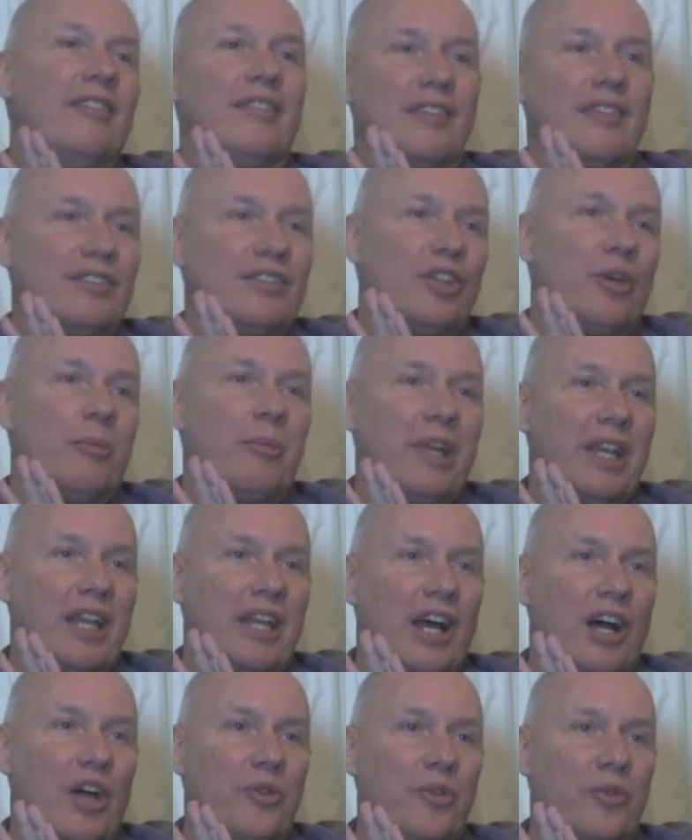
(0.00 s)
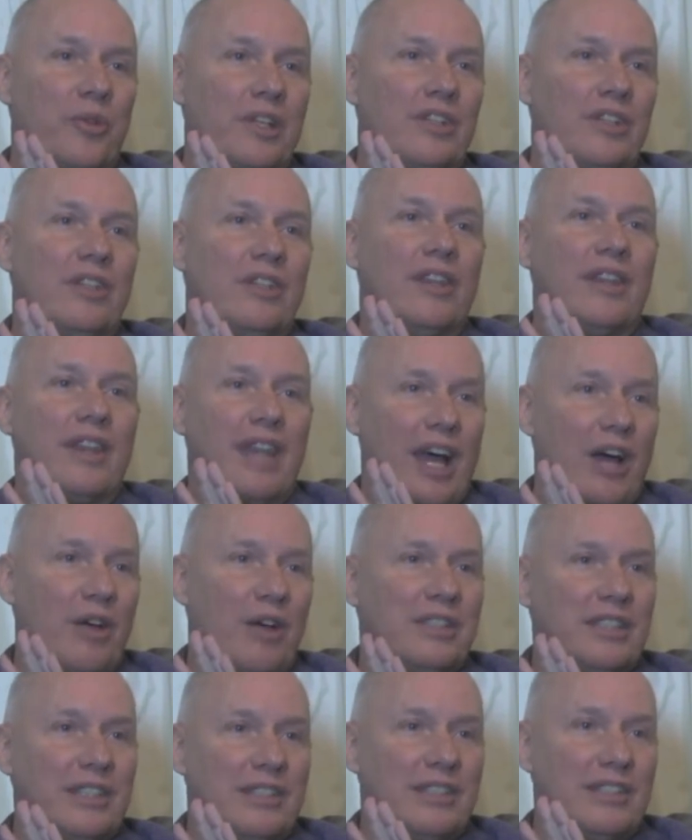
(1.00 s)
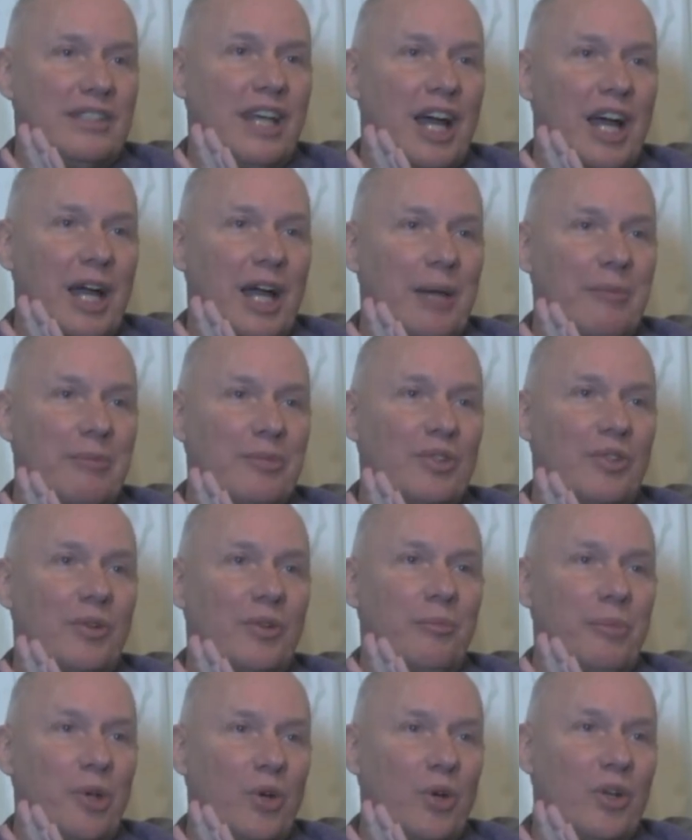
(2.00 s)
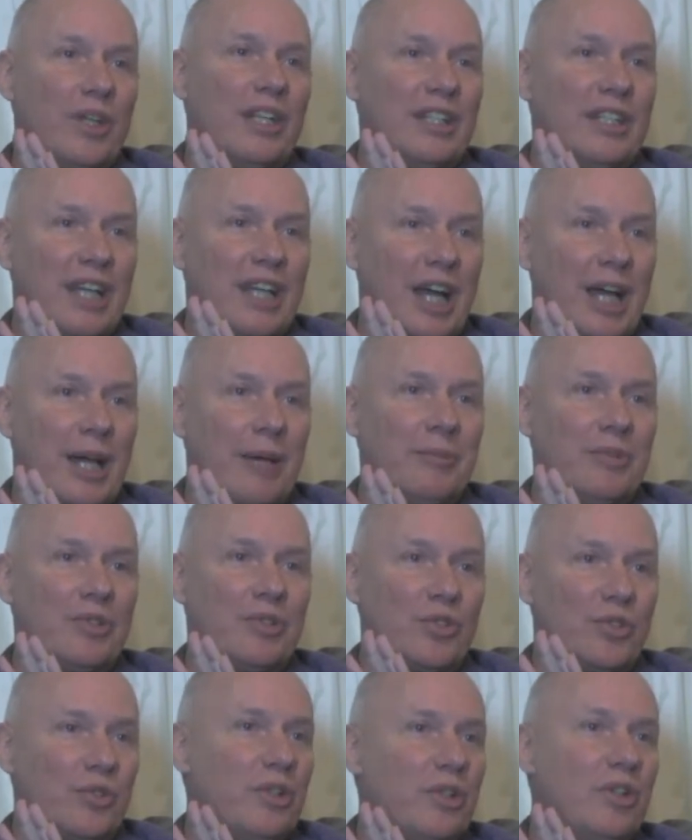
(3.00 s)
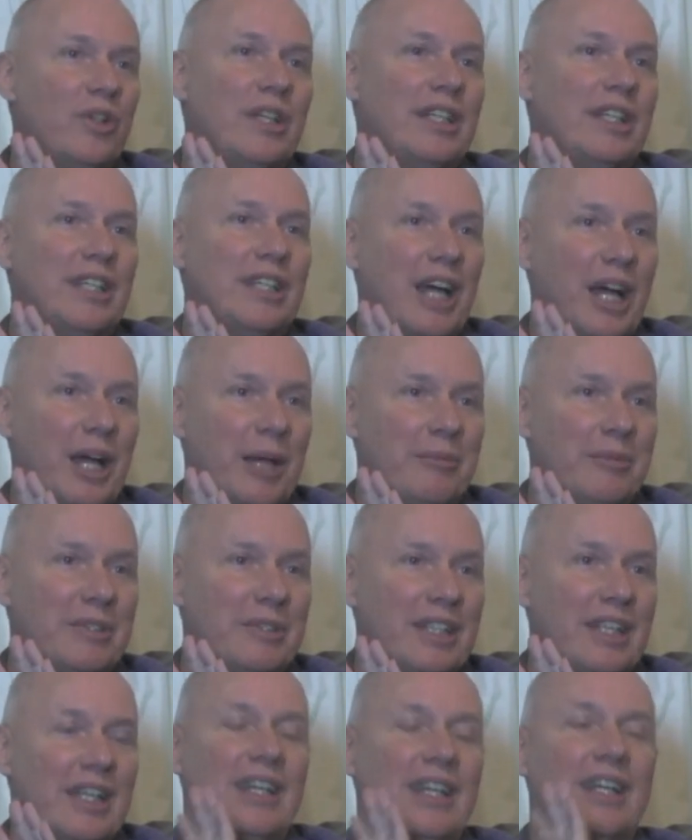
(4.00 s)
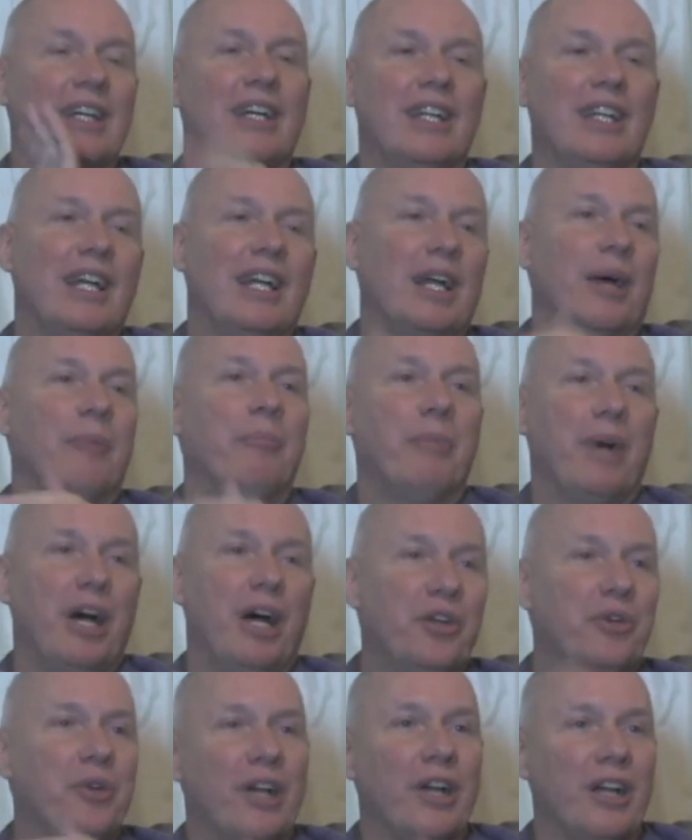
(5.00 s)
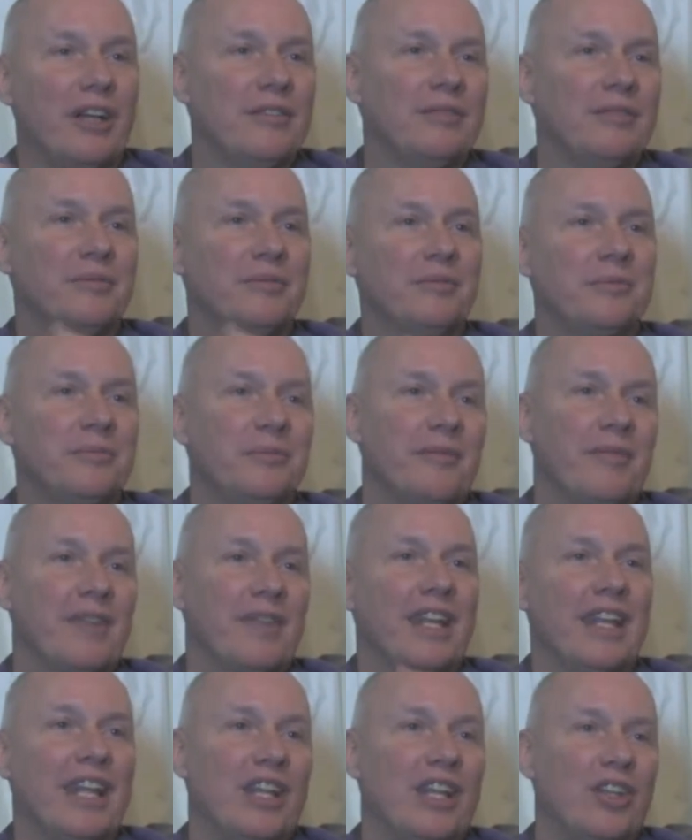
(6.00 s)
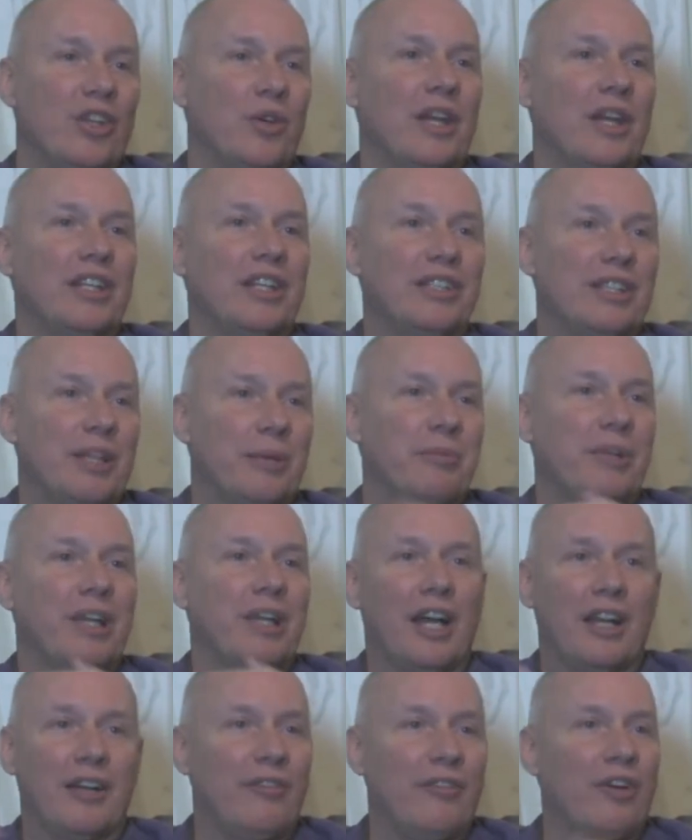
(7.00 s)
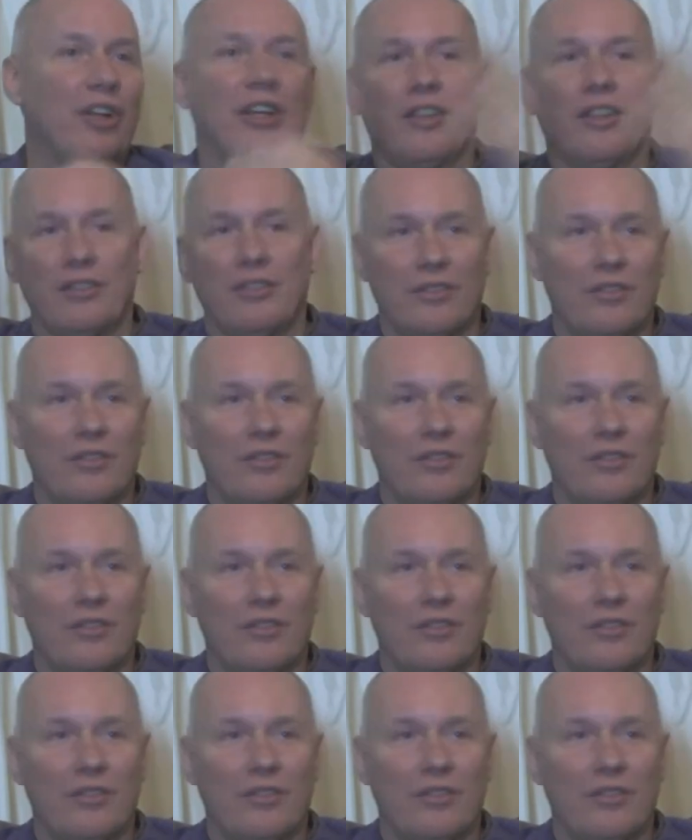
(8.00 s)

so many 100,000 times or 1,000,000 times or 1,000,000,000 times like a mantra, and then you get some kind of, on the